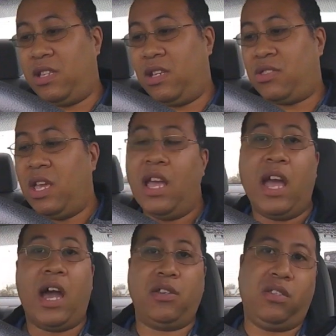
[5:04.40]
this?
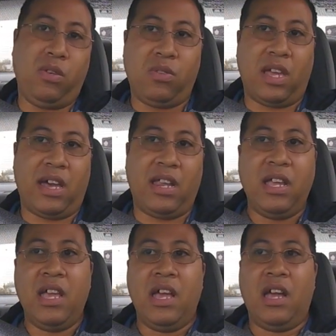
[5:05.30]
How'd you do that?
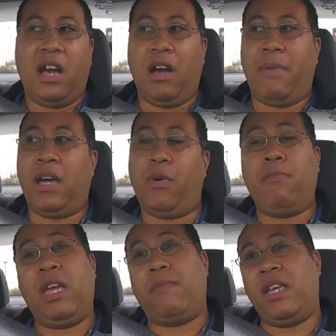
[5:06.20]
Um, how do
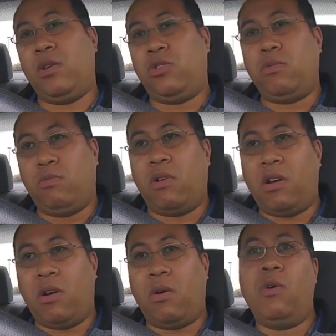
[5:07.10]
I make my YouTube
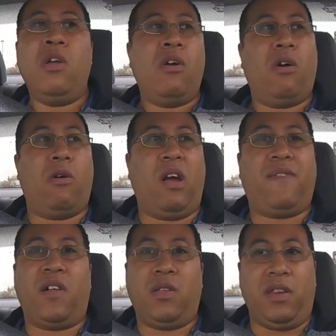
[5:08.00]
grow? Or I
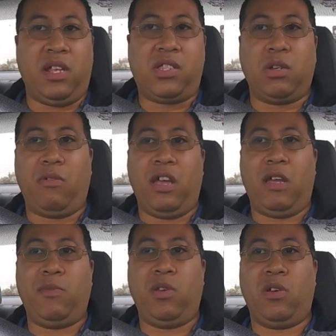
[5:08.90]
follow you on
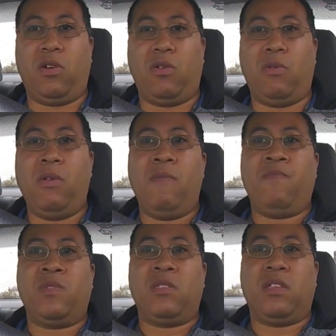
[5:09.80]
Instagram, you know,
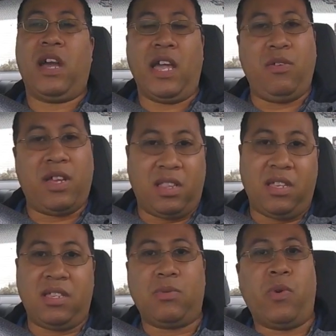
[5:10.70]
how do you get
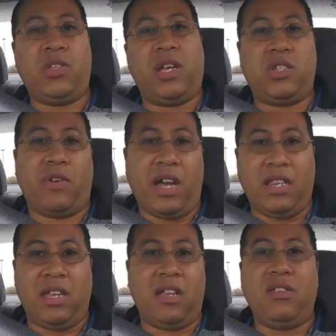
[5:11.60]
this? Where'd you get your
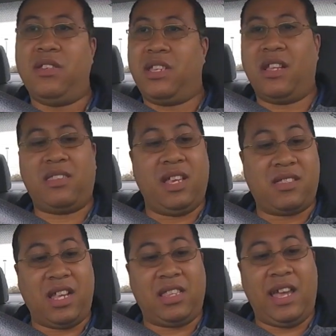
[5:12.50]
idea? And you just get
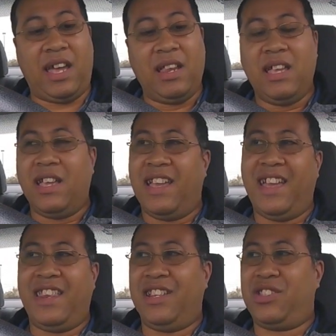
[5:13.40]
things like that.
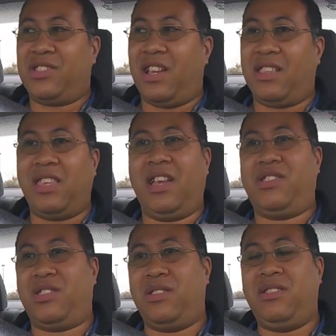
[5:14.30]
And it's just, I think
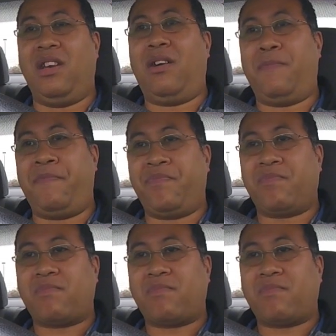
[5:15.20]
it's just dumb